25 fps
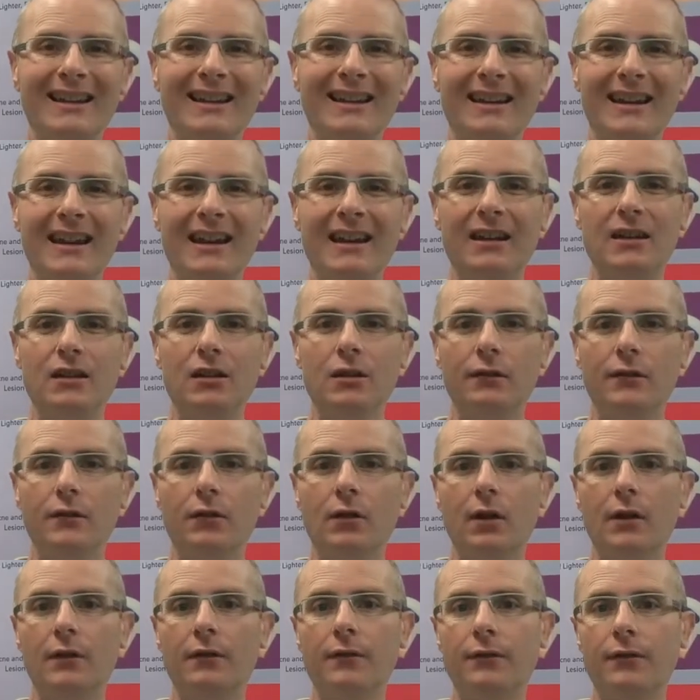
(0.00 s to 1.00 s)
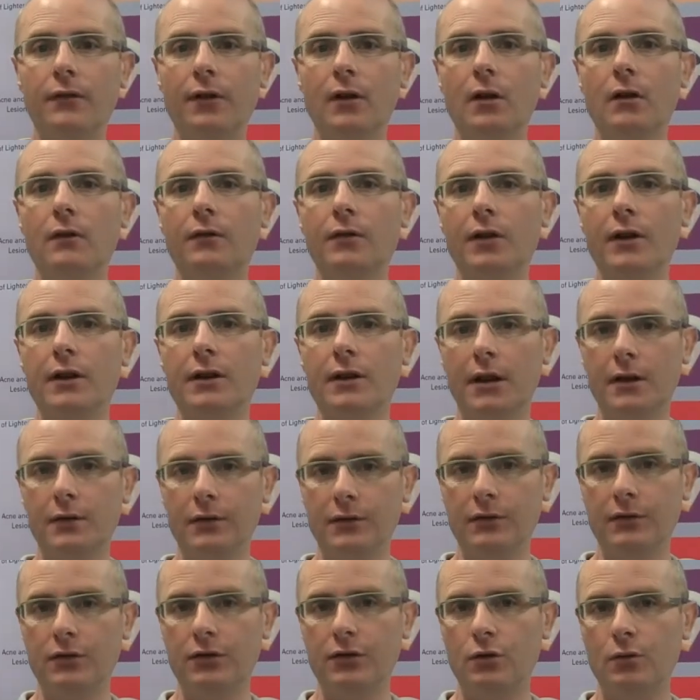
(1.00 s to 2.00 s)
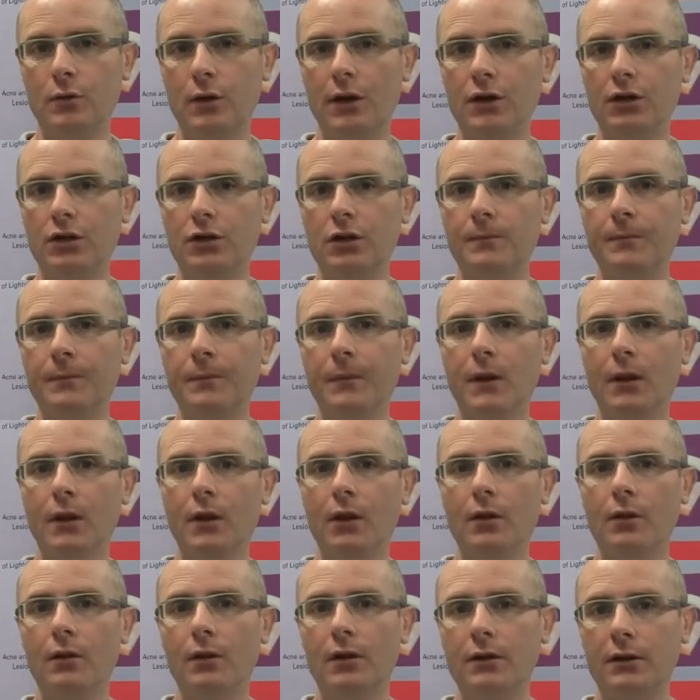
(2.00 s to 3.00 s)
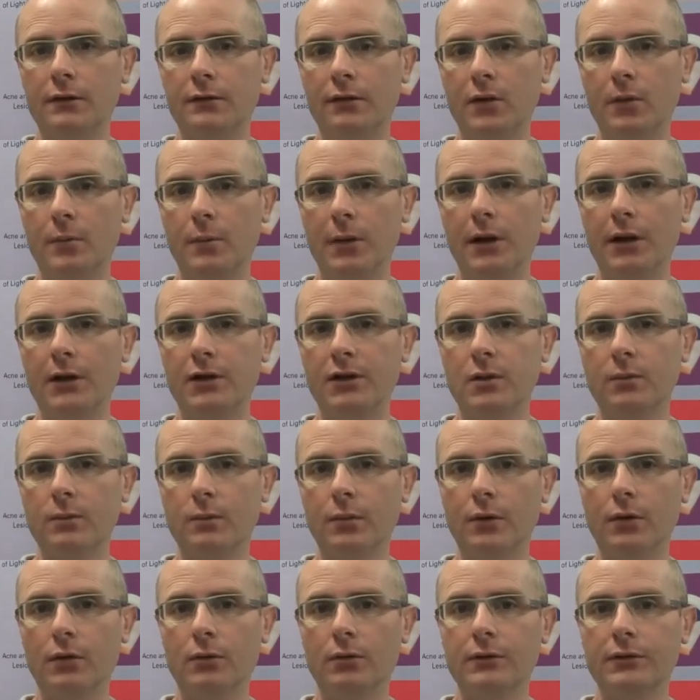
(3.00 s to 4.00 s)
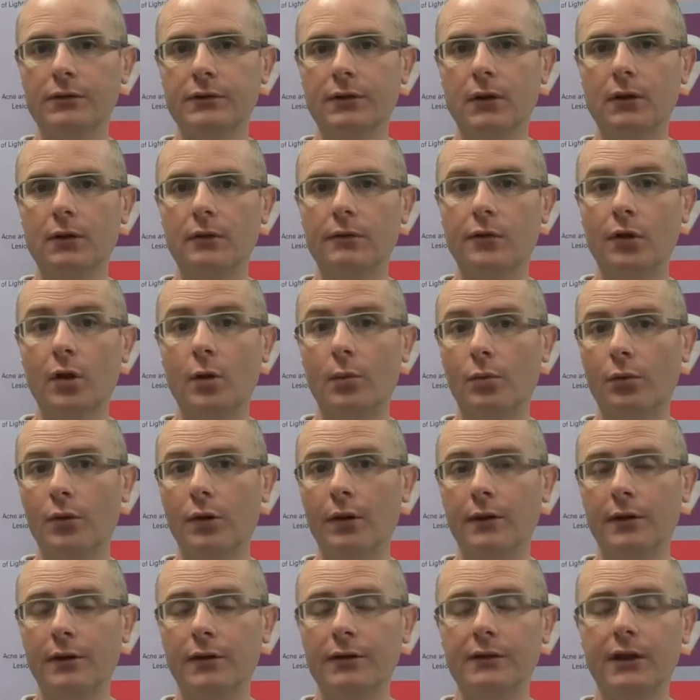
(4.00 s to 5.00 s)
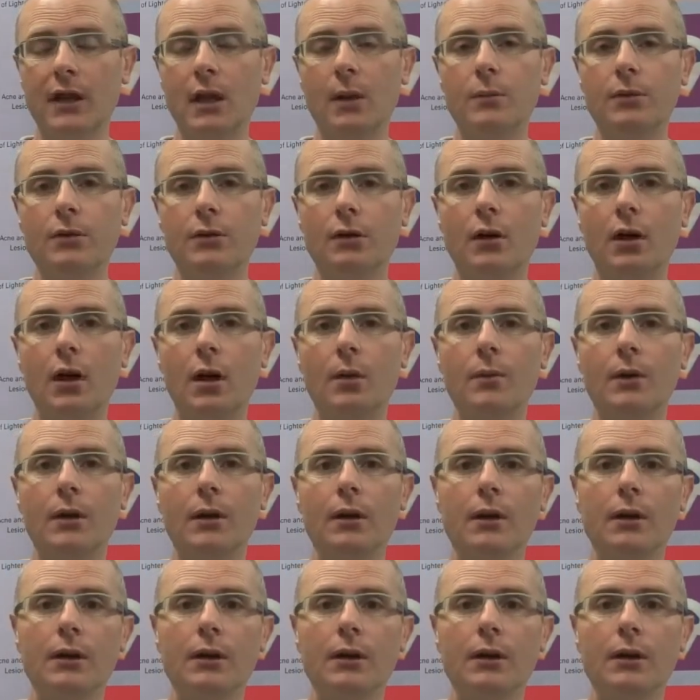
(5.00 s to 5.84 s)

again, you've got a very, very dangerous situation, not just for the patient but also for the operator at the same time.